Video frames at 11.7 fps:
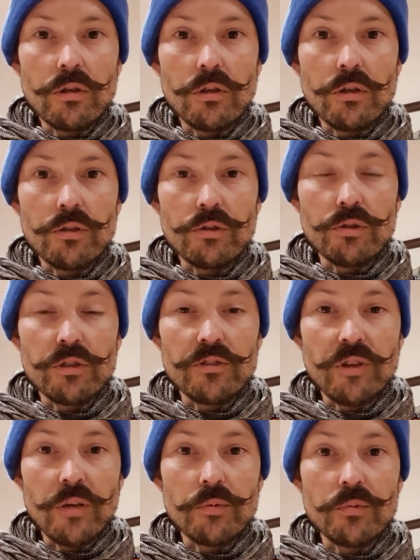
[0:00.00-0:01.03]
your
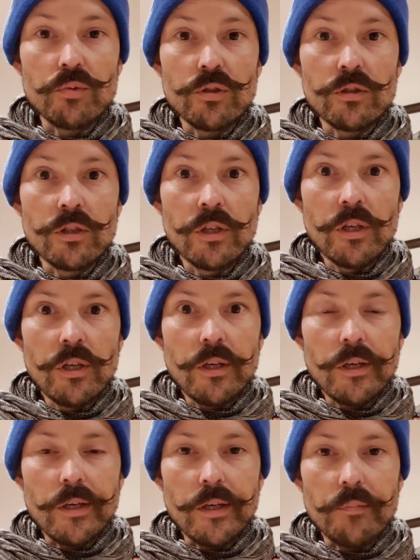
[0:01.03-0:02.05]
assignment 1,
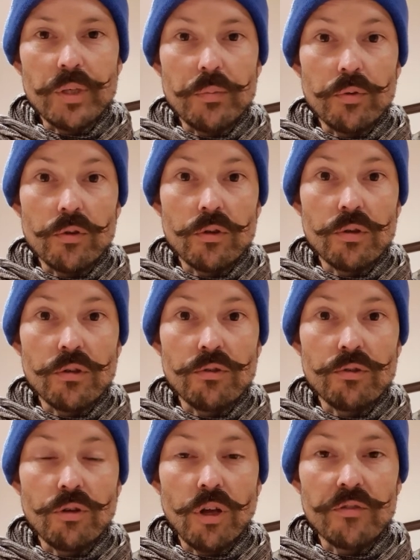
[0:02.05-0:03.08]
people going
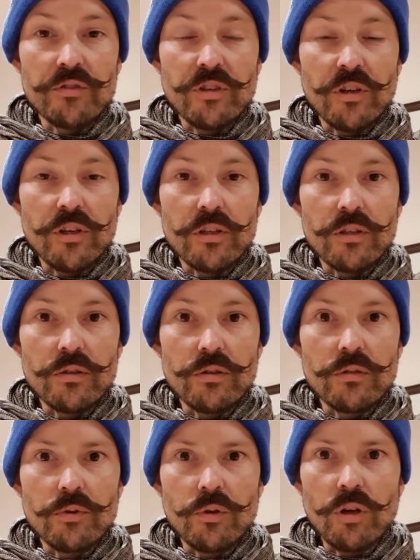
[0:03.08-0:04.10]
through lifestyle
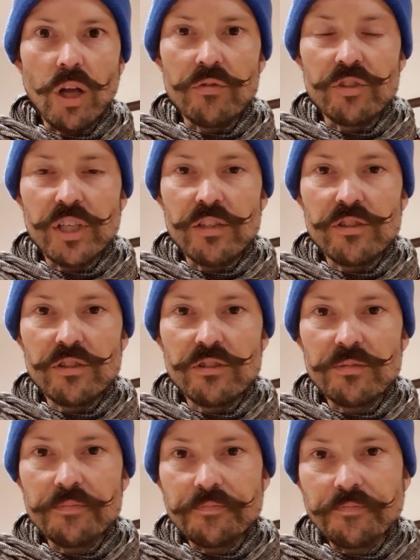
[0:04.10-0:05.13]
or life
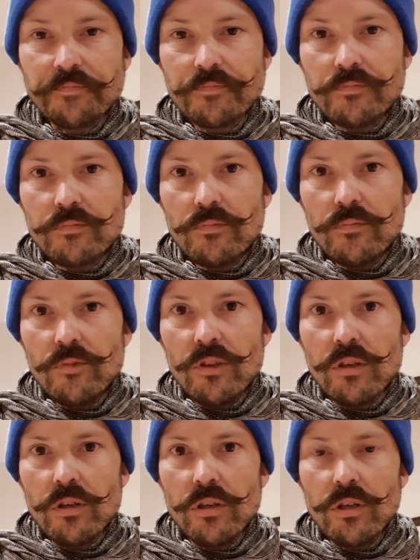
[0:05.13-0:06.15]
changes,
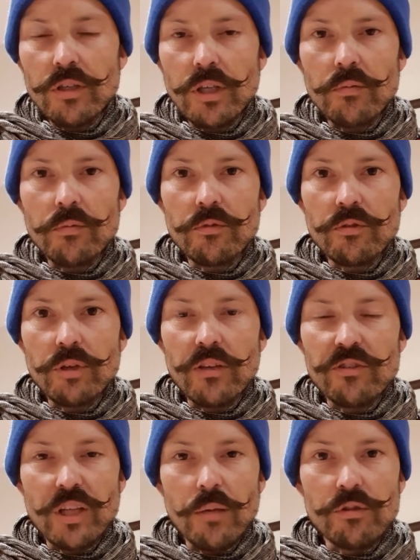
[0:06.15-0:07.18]
then
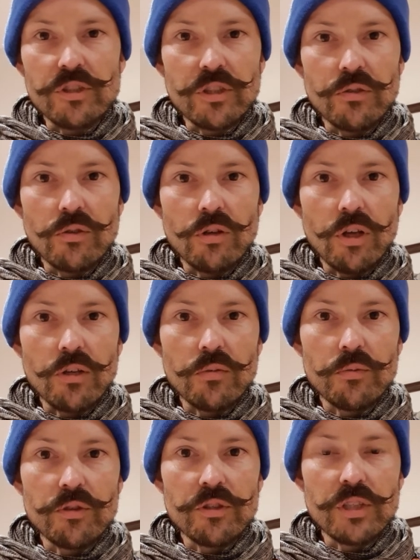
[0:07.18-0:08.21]
establishing an online
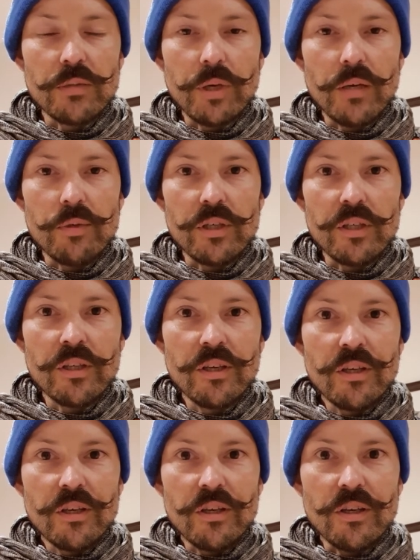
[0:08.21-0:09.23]
community may be
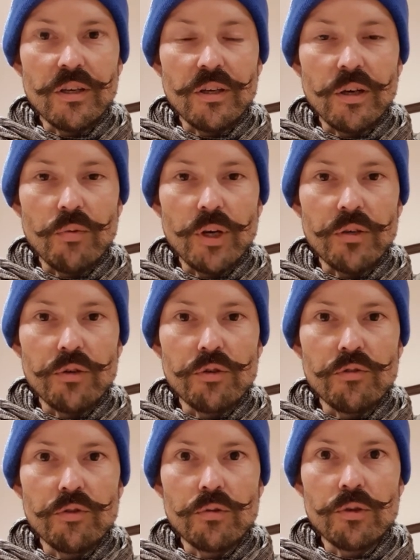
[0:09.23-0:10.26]
a way to go
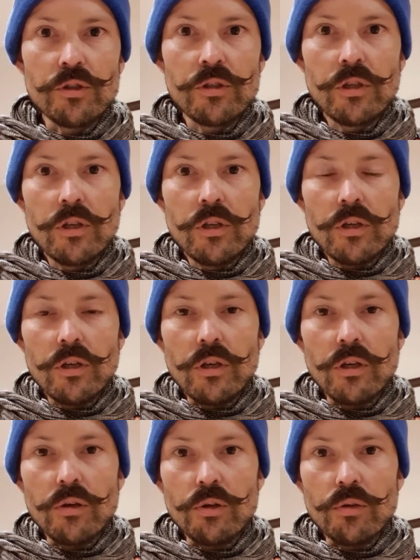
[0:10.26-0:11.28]
forward.
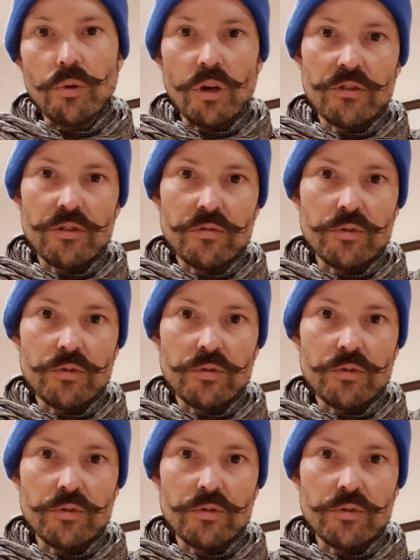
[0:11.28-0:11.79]
Otherwise, if you're